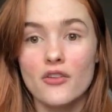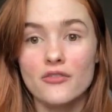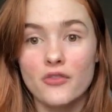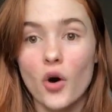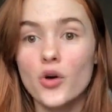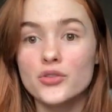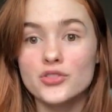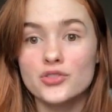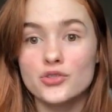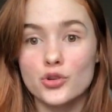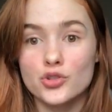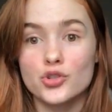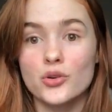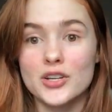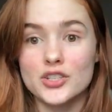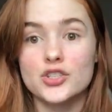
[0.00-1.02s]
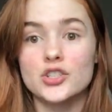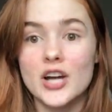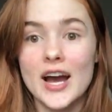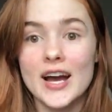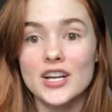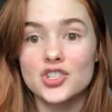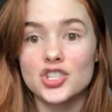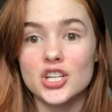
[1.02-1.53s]
false social
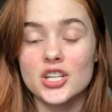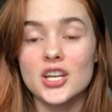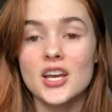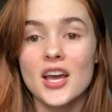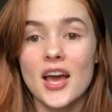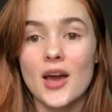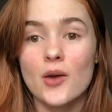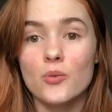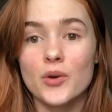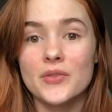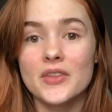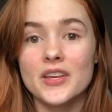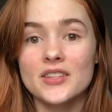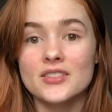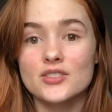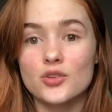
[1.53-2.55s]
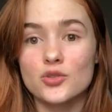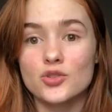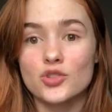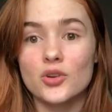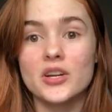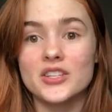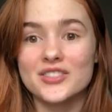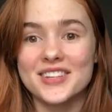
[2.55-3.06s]
interaction. And when this social...